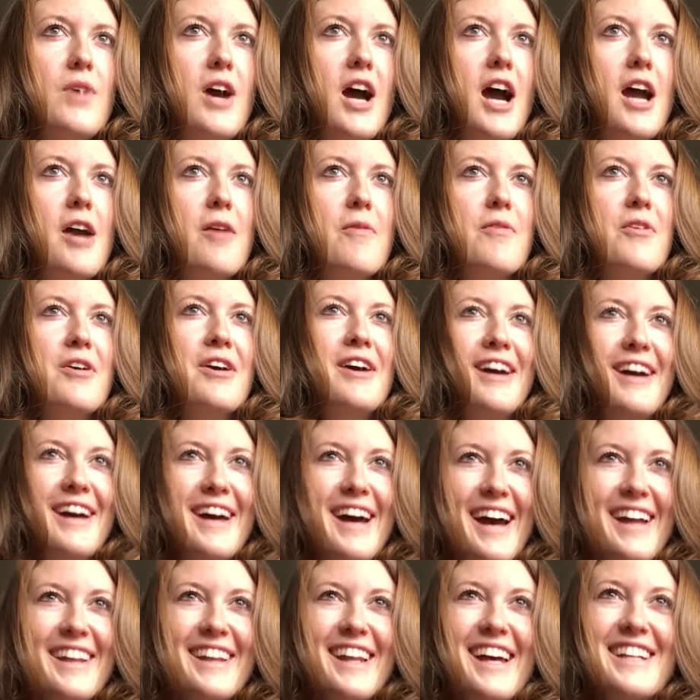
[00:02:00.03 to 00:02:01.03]

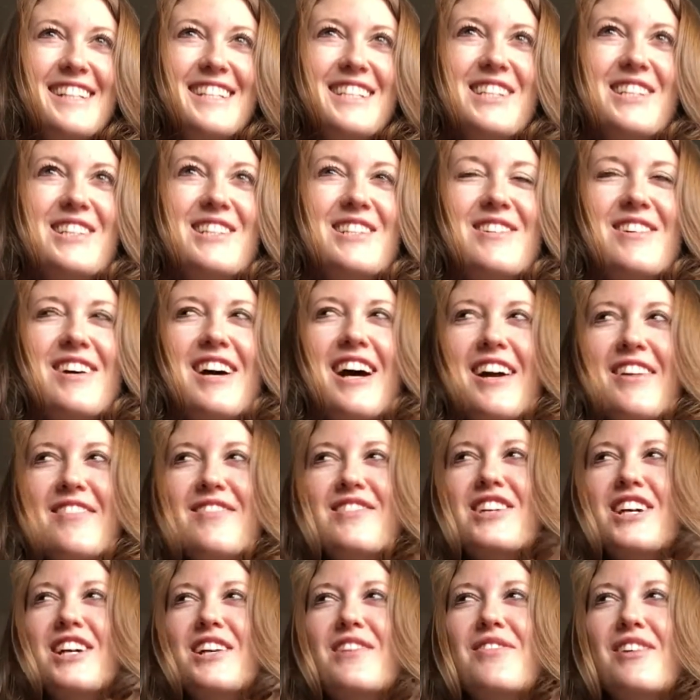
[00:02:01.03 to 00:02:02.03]
trying
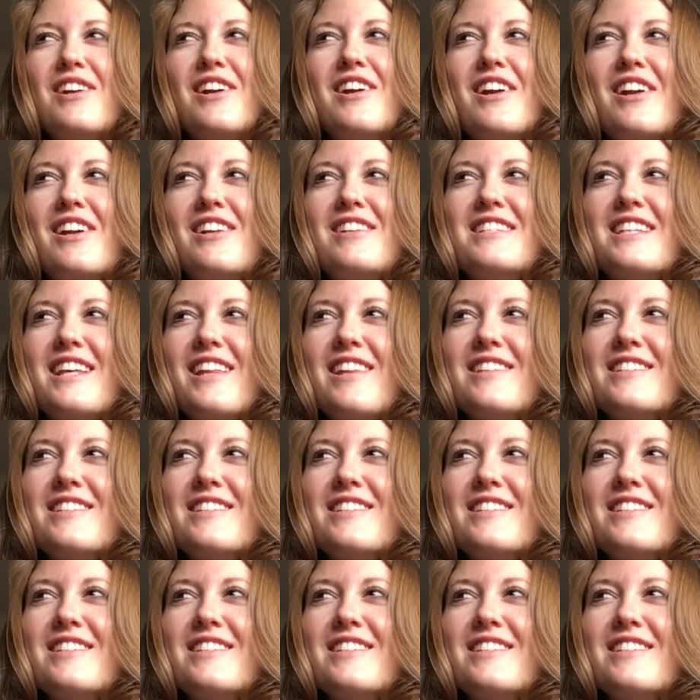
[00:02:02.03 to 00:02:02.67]
to figure out how to say